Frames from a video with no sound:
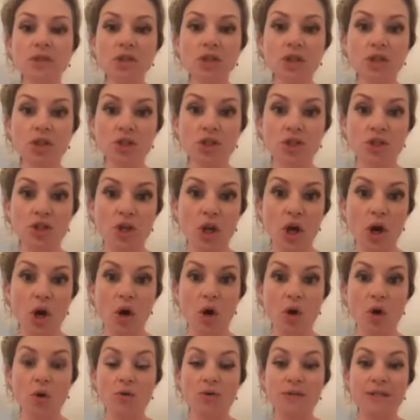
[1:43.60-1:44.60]

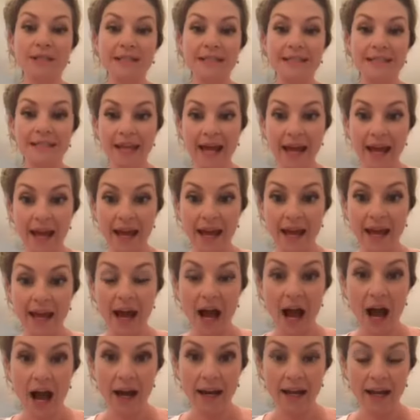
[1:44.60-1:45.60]
So today
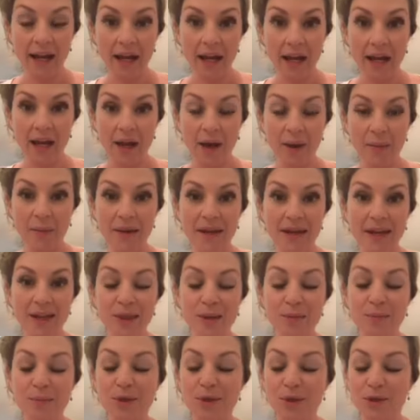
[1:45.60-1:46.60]
I am in
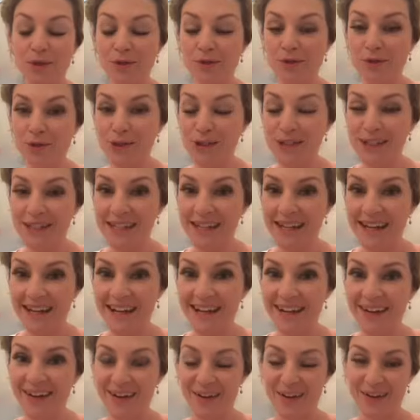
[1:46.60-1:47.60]
the beautiful state
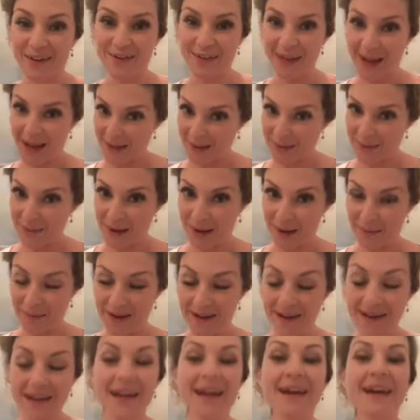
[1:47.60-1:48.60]
of
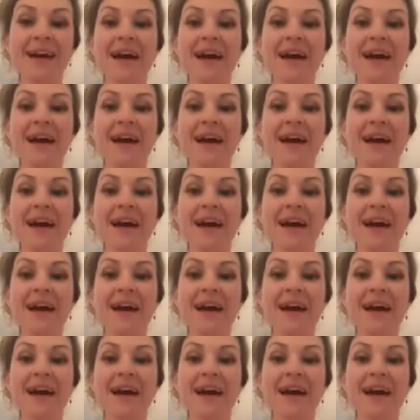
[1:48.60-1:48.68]
Alabama,